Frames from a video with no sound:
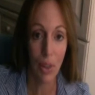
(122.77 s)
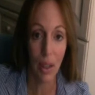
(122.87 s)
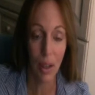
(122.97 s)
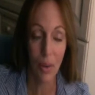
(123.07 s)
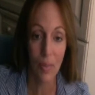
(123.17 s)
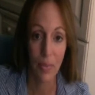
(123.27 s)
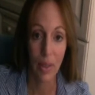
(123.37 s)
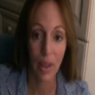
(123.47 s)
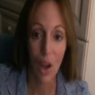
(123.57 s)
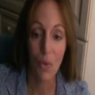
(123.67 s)
there
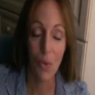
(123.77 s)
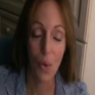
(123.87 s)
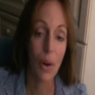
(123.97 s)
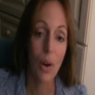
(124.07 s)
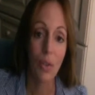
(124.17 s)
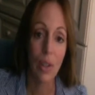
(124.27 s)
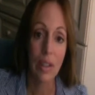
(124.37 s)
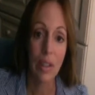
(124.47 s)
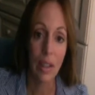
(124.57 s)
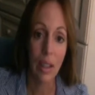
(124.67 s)
for a
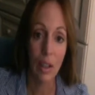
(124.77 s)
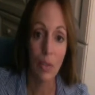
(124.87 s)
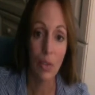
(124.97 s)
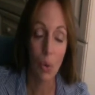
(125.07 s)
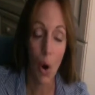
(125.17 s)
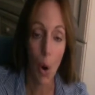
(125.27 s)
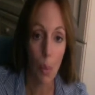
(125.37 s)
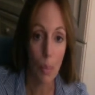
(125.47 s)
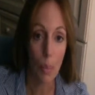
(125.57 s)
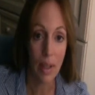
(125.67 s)
reason if you are
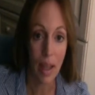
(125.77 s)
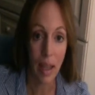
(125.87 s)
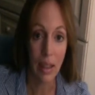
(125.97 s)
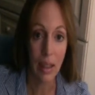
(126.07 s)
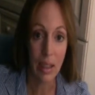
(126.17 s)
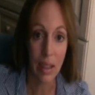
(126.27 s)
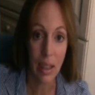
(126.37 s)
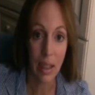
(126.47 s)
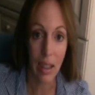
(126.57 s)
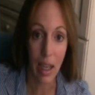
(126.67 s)
open and
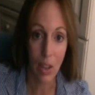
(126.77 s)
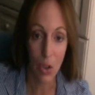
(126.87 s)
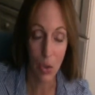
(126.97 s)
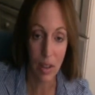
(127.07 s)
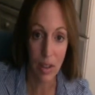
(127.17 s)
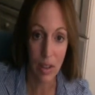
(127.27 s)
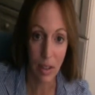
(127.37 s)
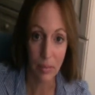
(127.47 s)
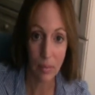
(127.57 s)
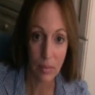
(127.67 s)
listening and
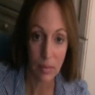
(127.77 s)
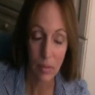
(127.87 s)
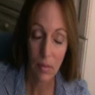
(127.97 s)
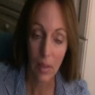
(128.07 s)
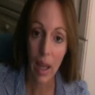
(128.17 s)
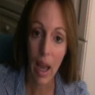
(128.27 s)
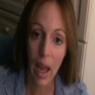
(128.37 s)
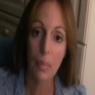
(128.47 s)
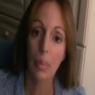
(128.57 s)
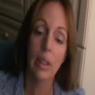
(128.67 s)
trusting.
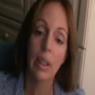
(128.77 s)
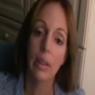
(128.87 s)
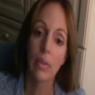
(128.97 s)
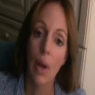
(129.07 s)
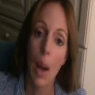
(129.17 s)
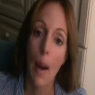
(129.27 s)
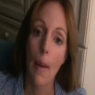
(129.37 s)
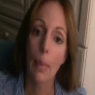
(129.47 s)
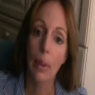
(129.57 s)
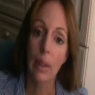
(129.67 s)
And believe
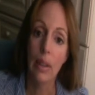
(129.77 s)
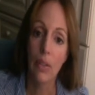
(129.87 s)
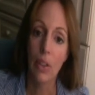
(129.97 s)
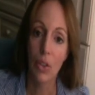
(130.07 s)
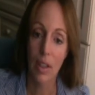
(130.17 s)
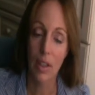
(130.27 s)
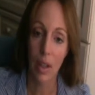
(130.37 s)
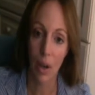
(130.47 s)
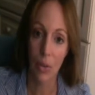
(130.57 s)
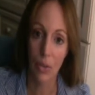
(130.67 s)
in
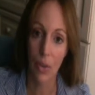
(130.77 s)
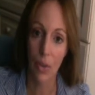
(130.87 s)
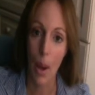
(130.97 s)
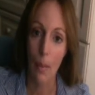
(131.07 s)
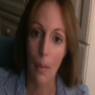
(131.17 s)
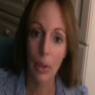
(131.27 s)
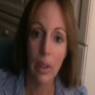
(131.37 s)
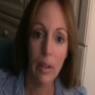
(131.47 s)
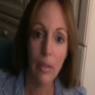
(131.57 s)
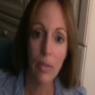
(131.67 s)
yourself.
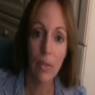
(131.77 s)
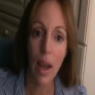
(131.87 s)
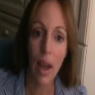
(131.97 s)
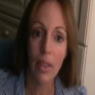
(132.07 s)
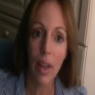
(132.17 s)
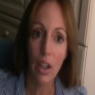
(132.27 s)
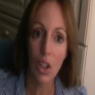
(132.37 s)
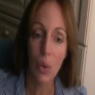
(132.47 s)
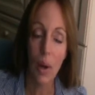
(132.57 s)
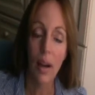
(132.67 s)
Believe that
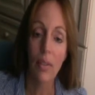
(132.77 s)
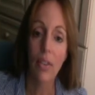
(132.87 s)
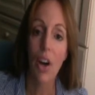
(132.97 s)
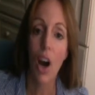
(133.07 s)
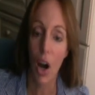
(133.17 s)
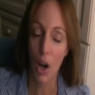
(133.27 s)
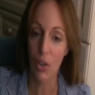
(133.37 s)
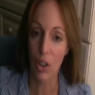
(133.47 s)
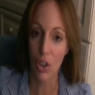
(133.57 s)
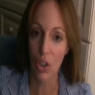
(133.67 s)
you have the
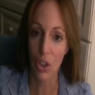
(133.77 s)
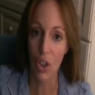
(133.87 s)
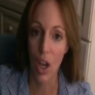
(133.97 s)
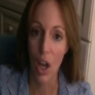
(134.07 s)
courage